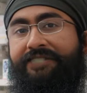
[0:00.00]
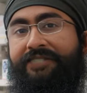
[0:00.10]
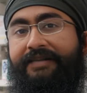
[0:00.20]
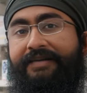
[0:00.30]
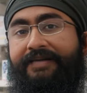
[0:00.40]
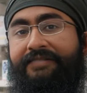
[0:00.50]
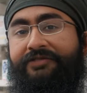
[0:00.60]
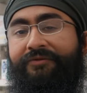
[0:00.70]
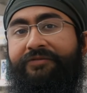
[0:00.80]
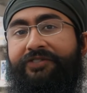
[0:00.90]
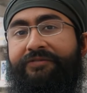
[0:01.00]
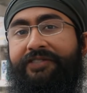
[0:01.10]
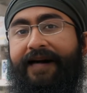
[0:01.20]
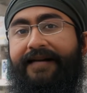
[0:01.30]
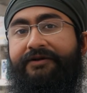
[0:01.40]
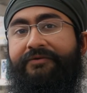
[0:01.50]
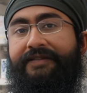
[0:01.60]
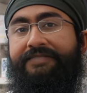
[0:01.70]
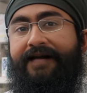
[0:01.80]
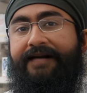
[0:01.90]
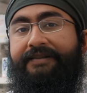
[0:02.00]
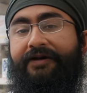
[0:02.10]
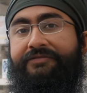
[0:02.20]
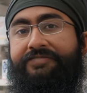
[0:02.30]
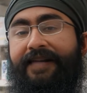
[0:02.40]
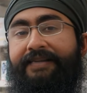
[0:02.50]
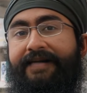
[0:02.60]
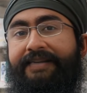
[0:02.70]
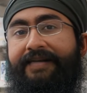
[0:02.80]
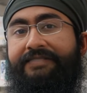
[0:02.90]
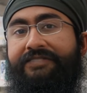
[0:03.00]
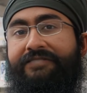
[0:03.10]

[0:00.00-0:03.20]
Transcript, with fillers: is crucial to accurately diagnose dengue cases.